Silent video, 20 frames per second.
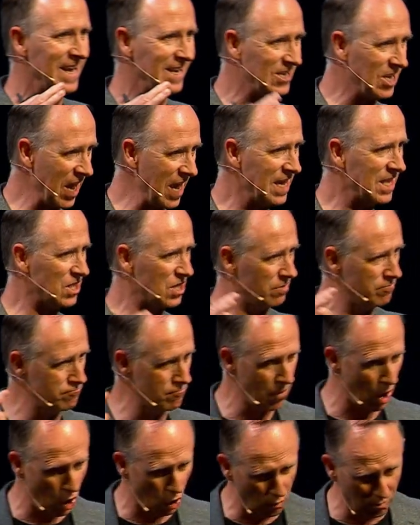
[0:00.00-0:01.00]
take the
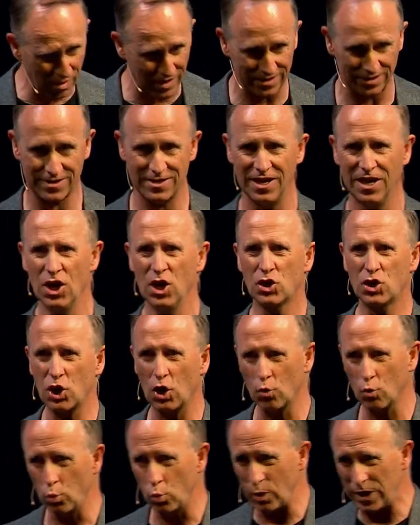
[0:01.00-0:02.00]
moment to
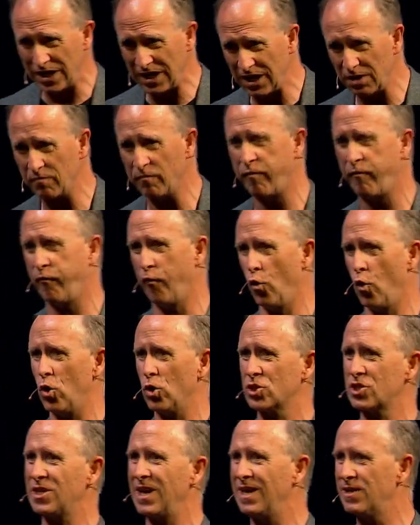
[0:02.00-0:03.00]

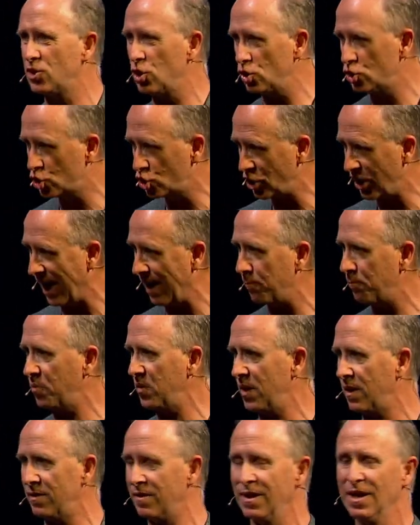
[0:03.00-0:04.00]
reinforce and to
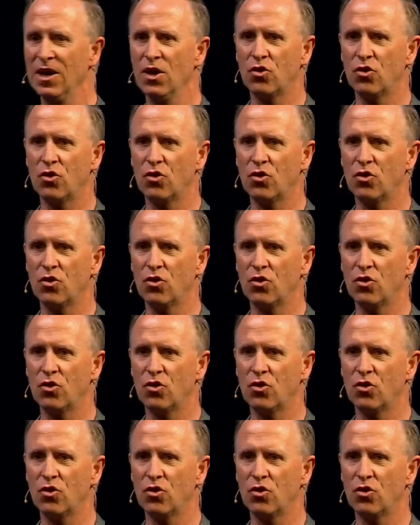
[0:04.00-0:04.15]
champion